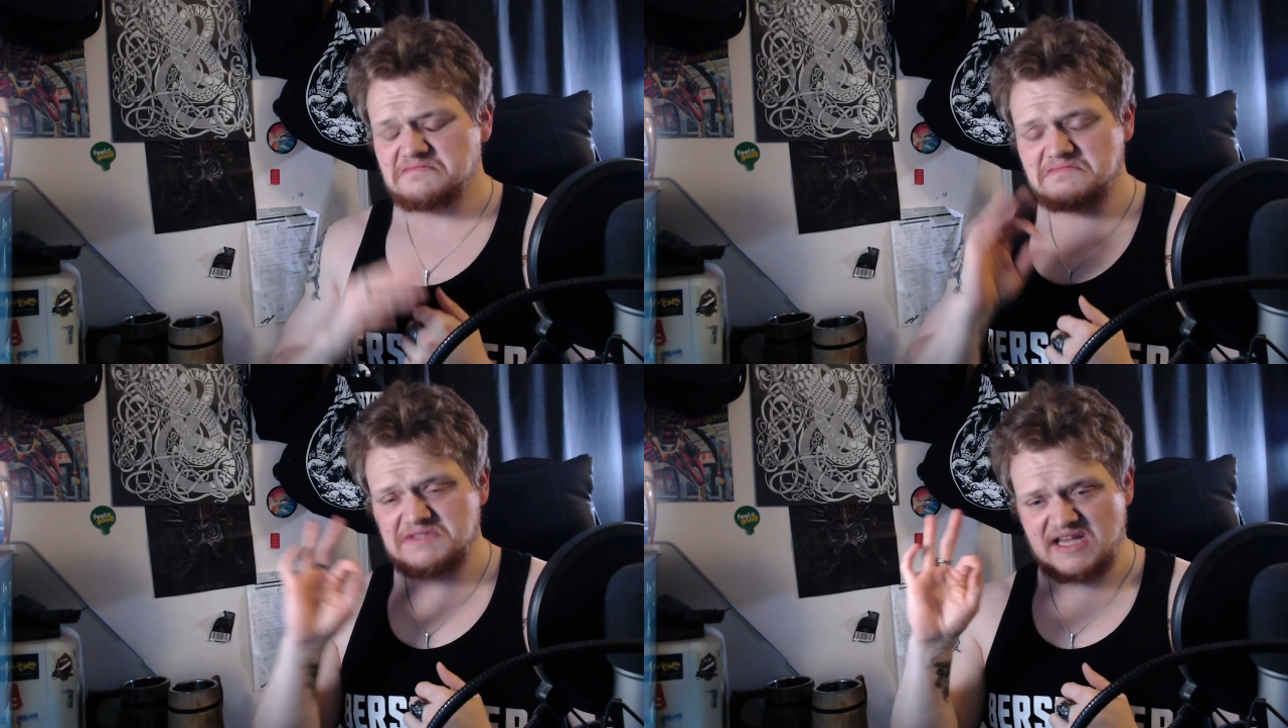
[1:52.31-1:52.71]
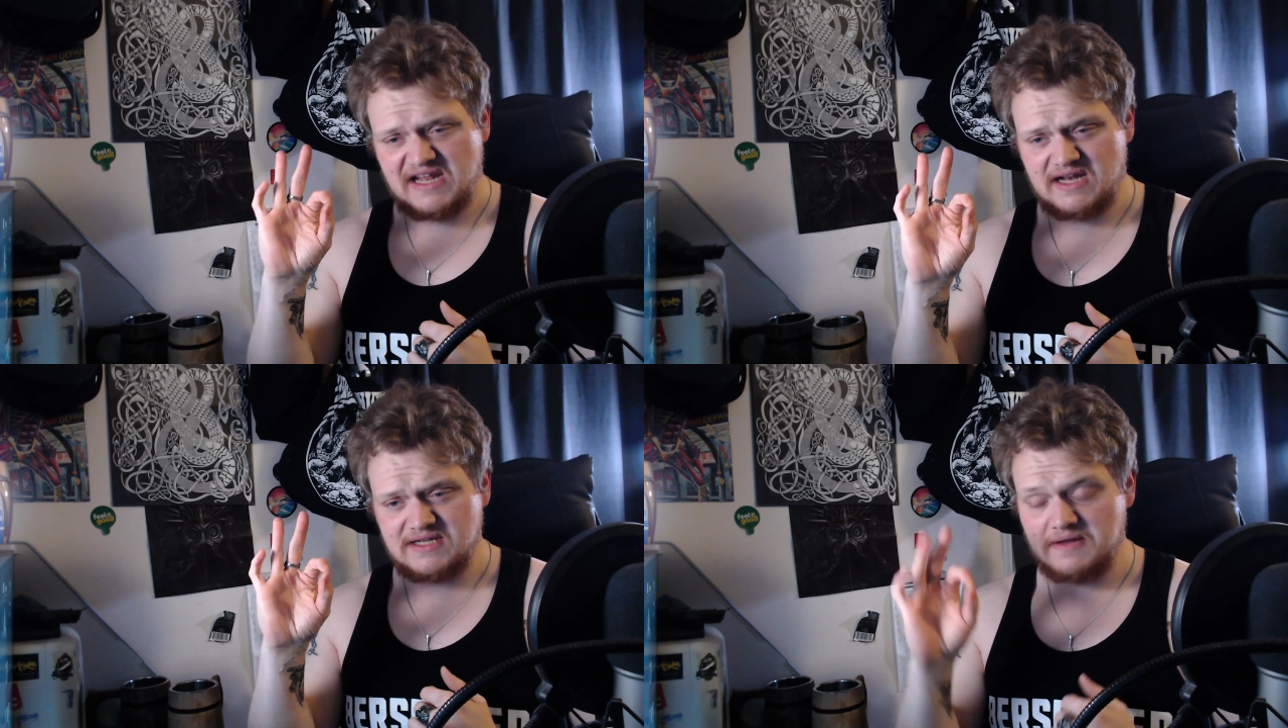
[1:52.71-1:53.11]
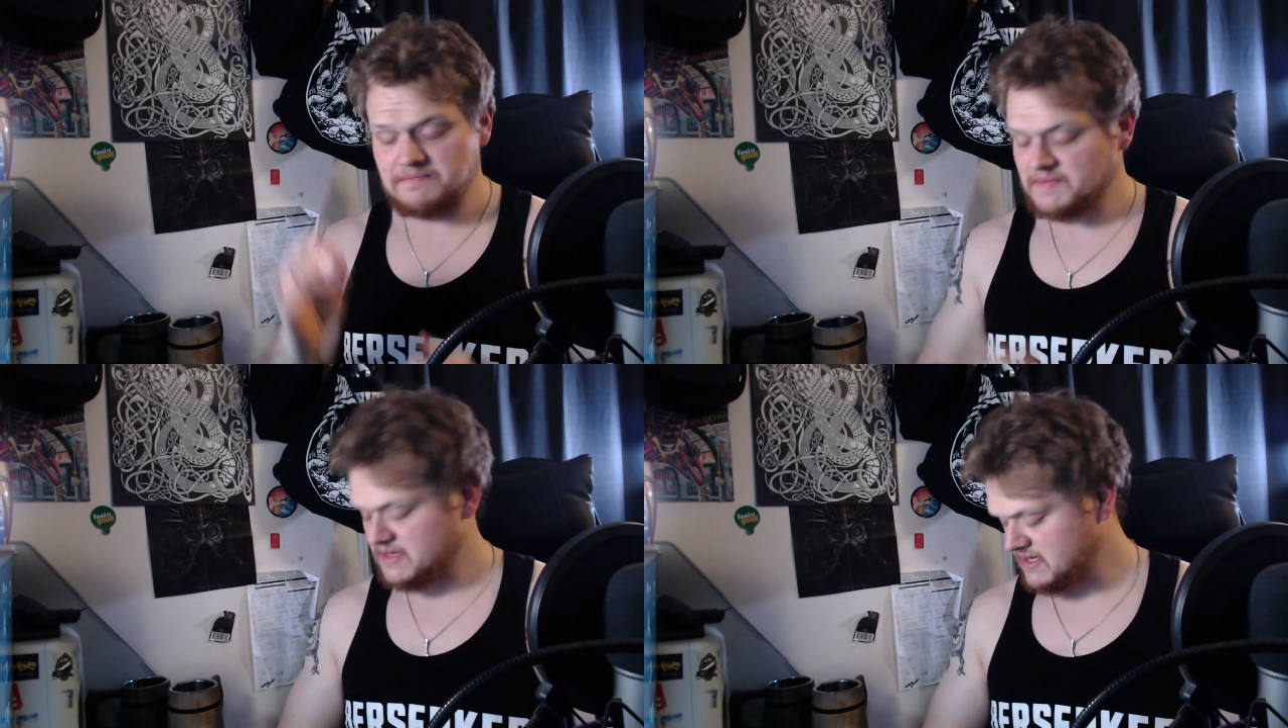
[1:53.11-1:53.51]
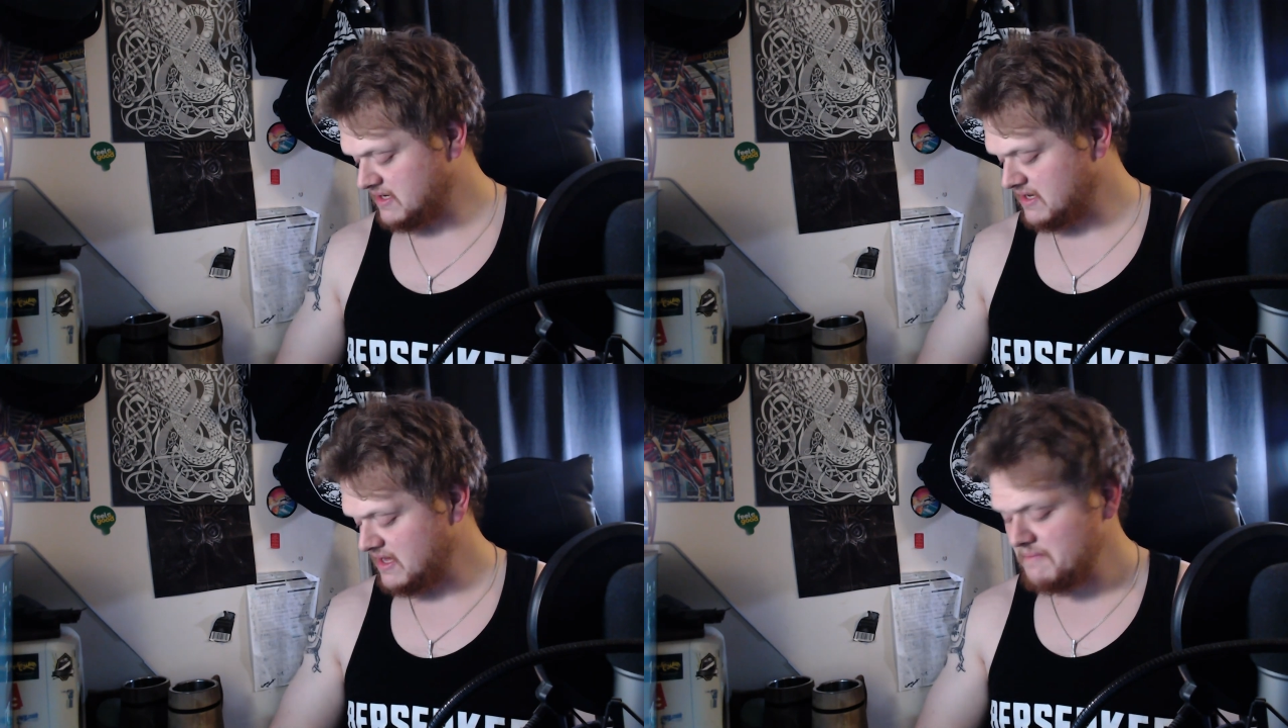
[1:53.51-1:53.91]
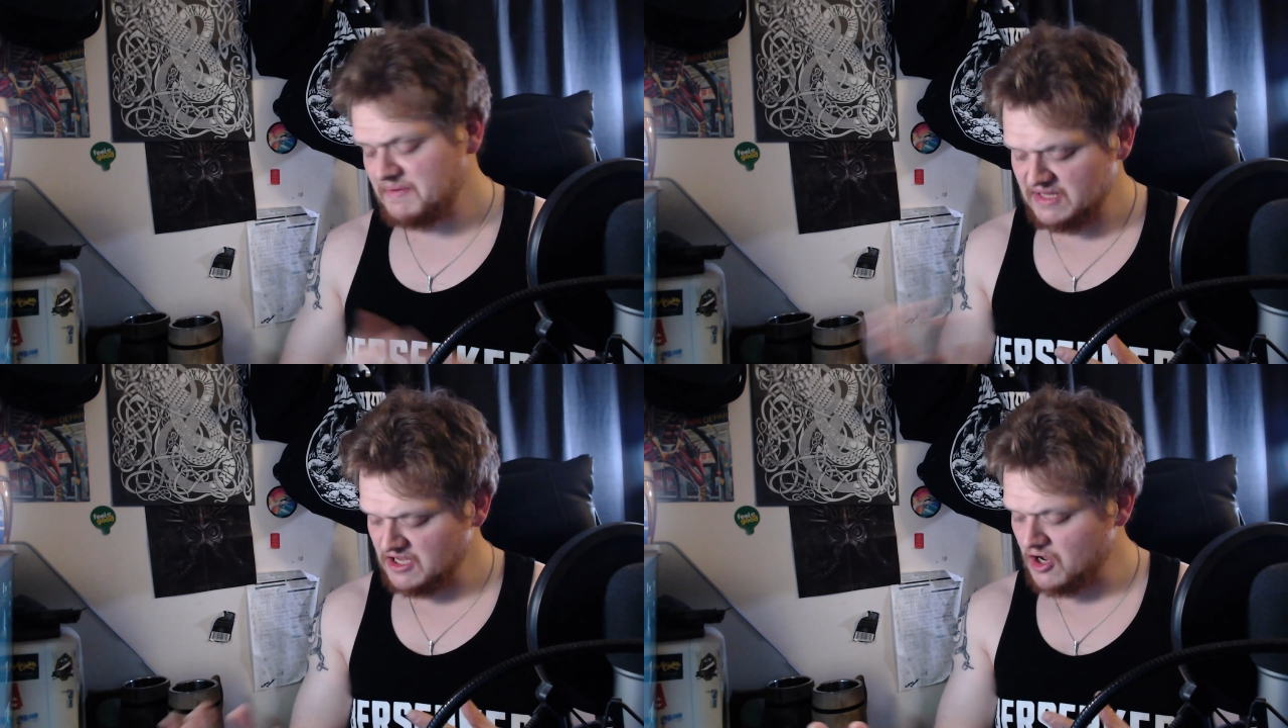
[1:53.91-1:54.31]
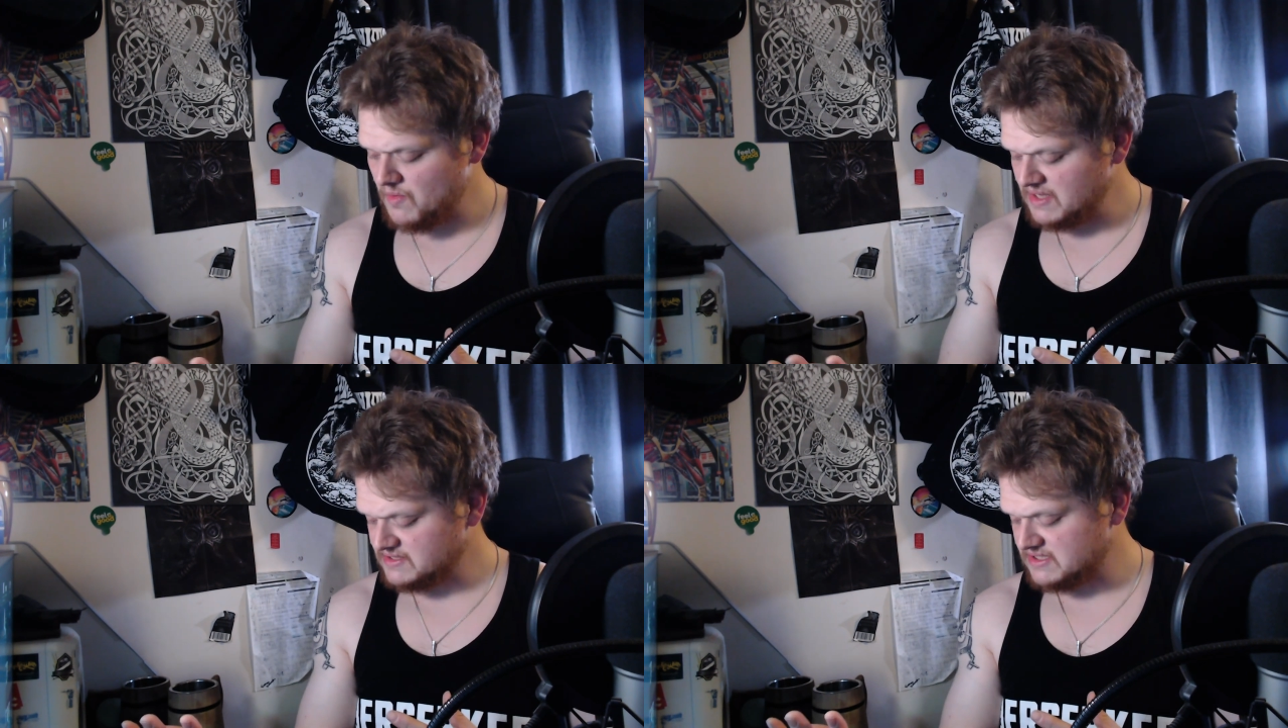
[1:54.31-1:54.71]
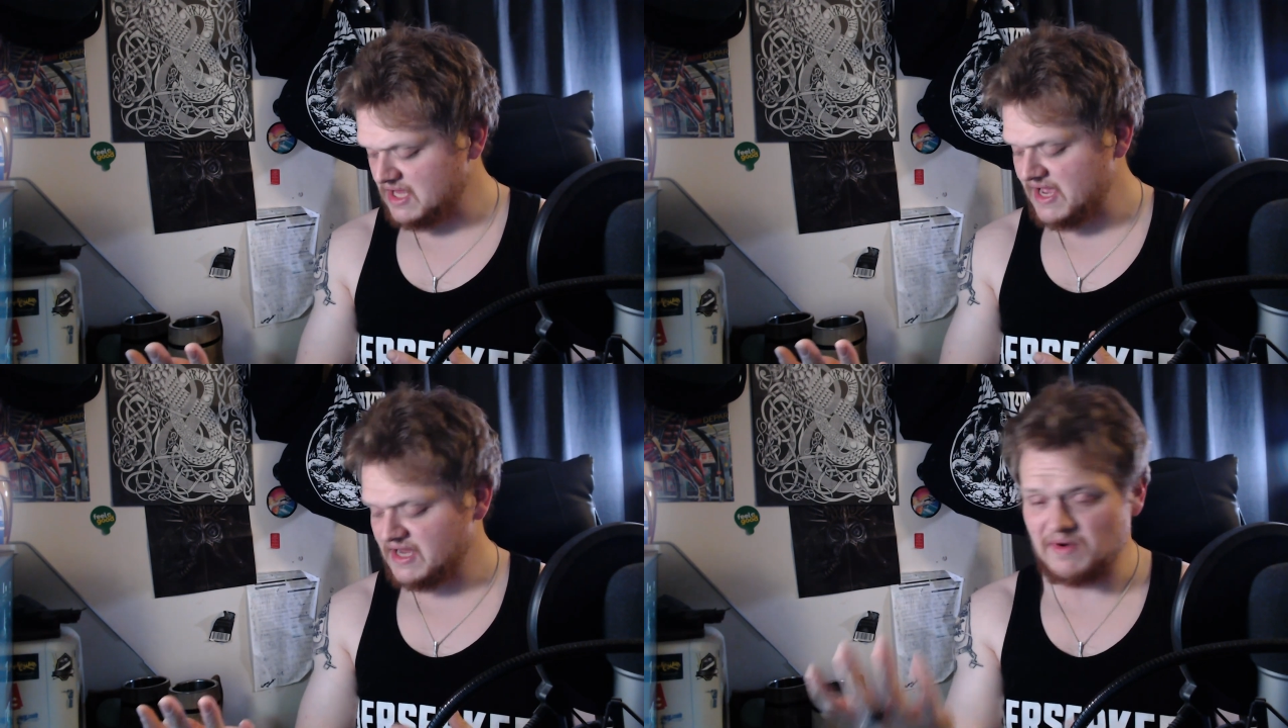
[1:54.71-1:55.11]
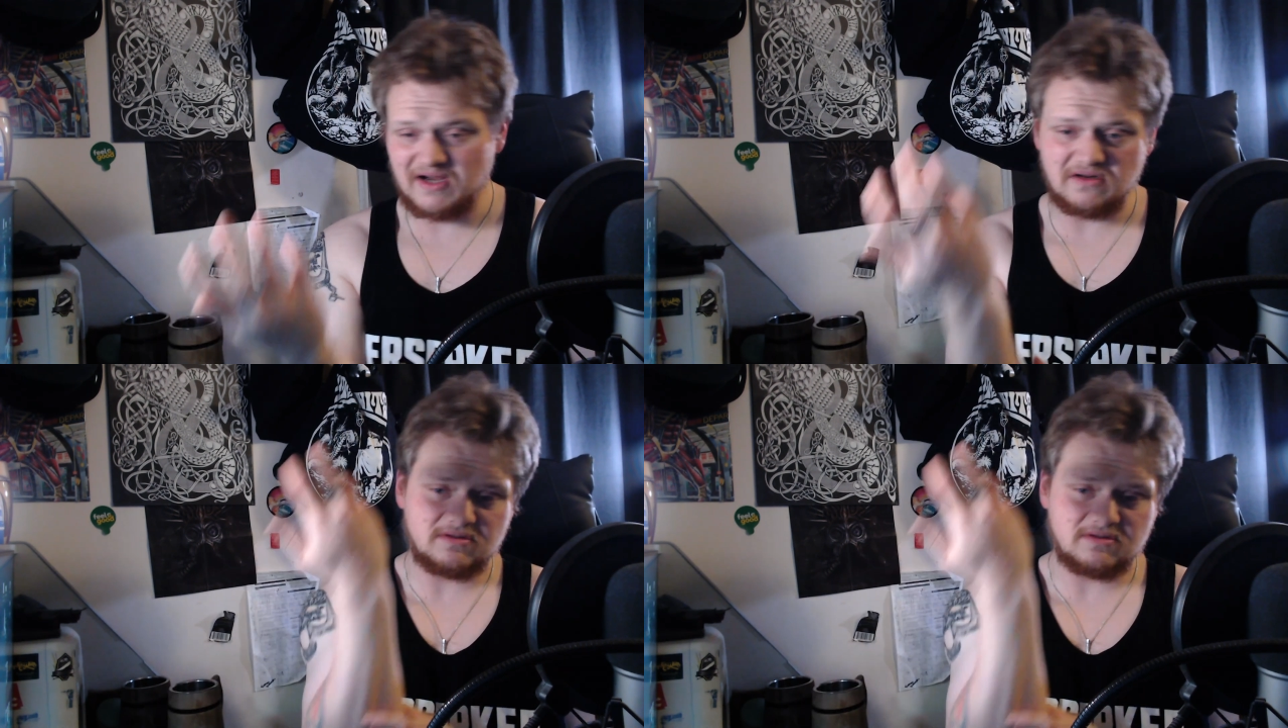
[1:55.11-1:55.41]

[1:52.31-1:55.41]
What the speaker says: 10 out of 10. But then you got ones like, well,